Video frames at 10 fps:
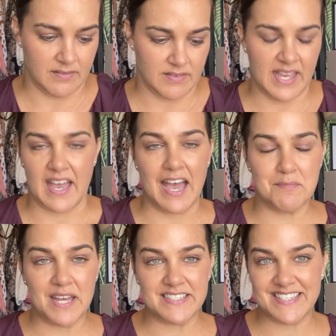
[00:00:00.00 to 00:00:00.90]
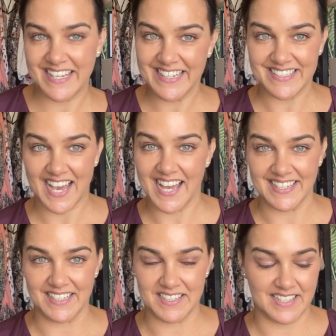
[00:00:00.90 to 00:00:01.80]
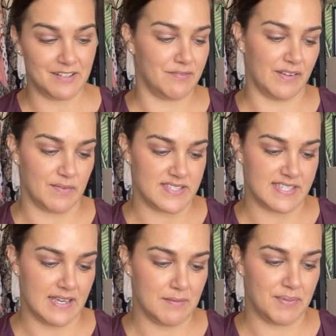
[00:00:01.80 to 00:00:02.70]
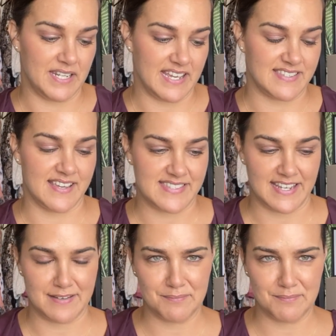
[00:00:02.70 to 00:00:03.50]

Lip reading: Yeah, I'm a teeny tiny influencer, but as I said,